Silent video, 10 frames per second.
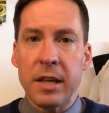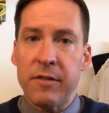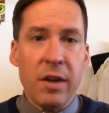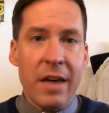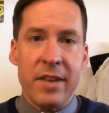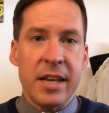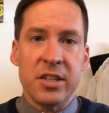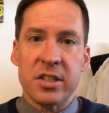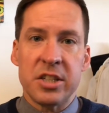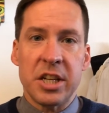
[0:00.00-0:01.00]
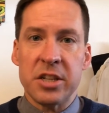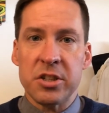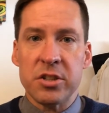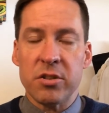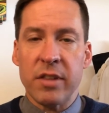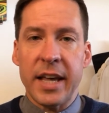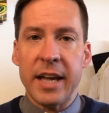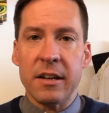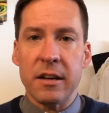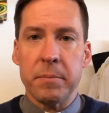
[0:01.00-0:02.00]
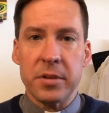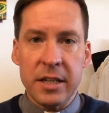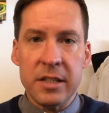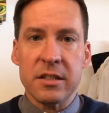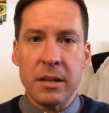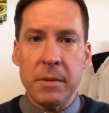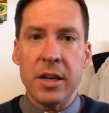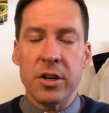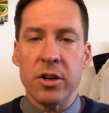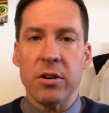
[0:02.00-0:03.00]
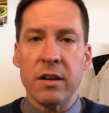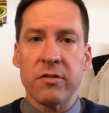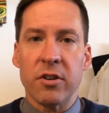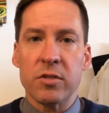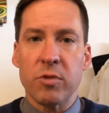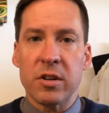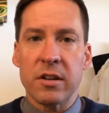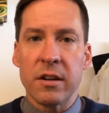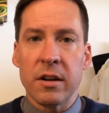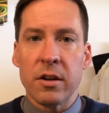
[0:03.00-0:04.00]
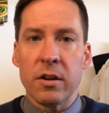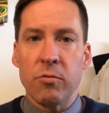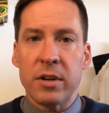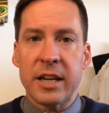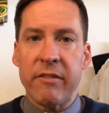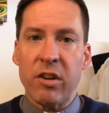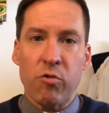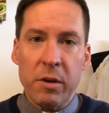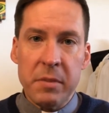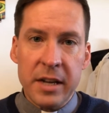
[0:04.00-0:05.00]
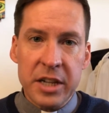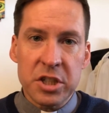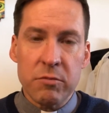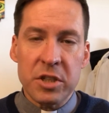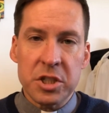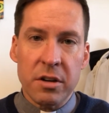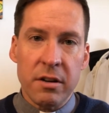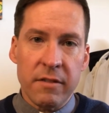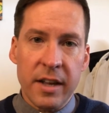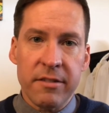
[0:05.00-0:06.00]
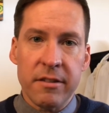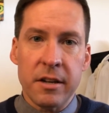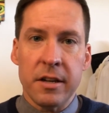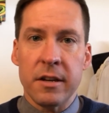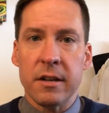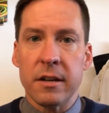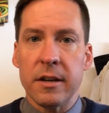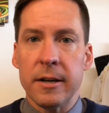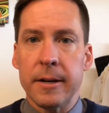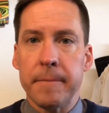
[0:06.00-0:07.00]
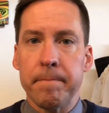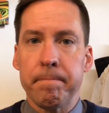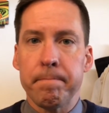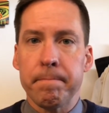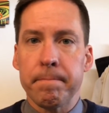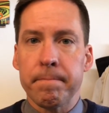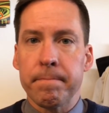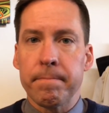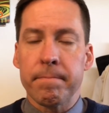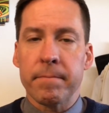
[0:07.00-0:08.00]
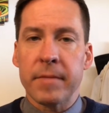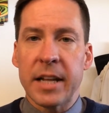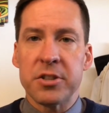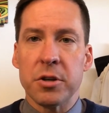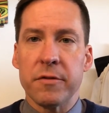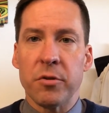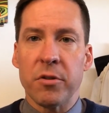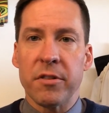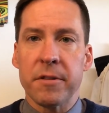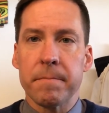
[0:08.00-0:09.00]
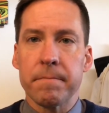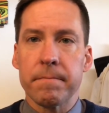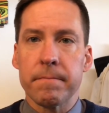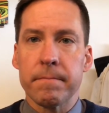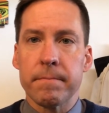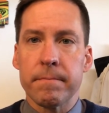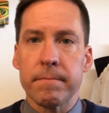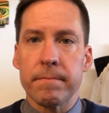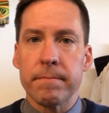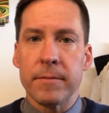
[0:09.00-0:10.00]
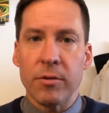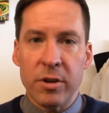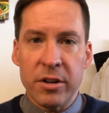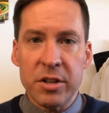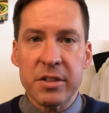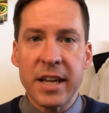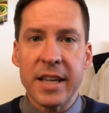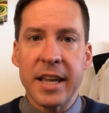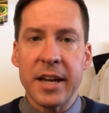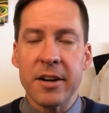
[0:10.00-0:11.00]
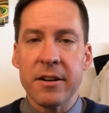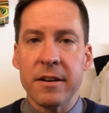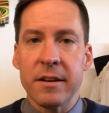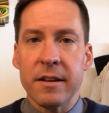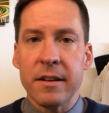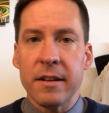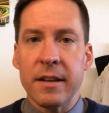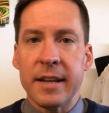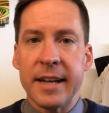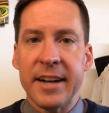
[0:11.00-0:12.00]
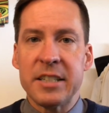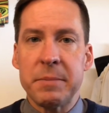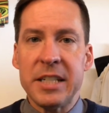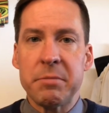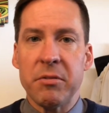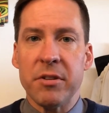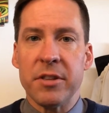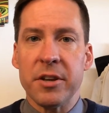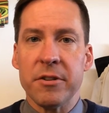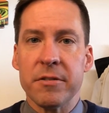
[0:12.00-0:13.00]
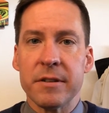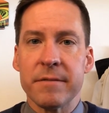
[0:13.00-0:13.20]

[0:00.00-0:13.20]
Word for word: if you have any suggestions or that, uh, please let me know as far as what what kind of equipment I should we should invest in, um, and so forth. Well, you take care, and God's peace be with you.